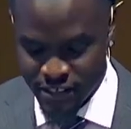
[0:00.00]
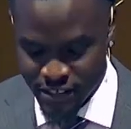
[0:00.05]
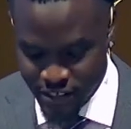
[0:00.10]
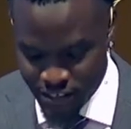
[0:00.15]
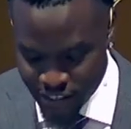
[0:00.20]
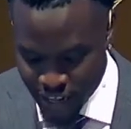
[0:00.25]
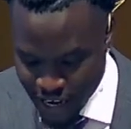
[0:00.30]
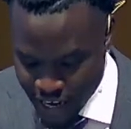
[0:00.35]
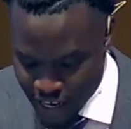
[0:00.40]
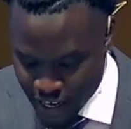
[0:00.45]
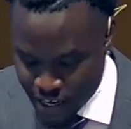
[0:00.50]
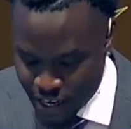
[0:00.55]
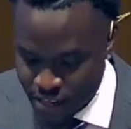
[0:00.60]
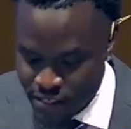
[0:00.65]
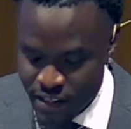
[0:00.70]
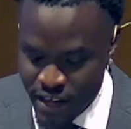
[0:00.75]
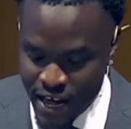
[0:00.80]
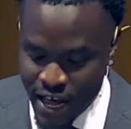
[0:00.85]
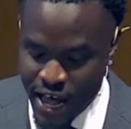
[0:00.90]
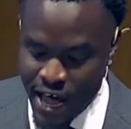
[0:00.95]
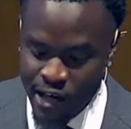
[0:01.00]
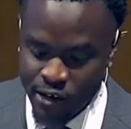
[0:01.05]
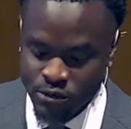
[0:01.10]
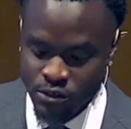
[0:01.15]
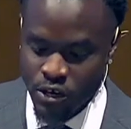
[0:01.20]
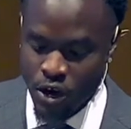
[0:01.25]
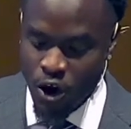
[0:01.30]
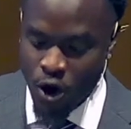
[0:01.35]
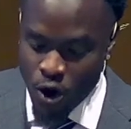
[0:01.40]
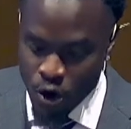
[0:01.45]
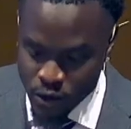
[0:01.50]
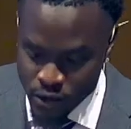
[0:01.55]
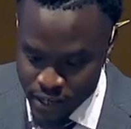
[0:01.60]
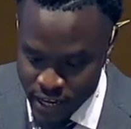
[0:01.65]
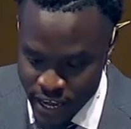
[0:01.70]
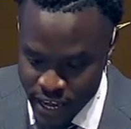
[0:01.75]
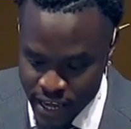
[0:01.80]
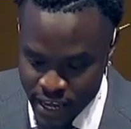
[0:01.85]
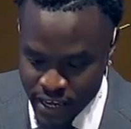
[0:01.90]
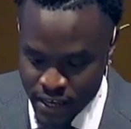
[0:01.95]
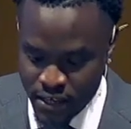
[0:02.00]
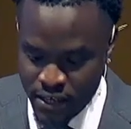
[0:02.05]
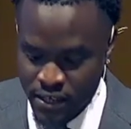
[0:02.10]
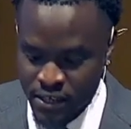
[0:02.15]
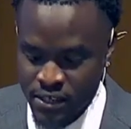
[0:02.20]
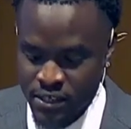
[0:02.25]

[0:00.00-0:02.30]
staying in the house all day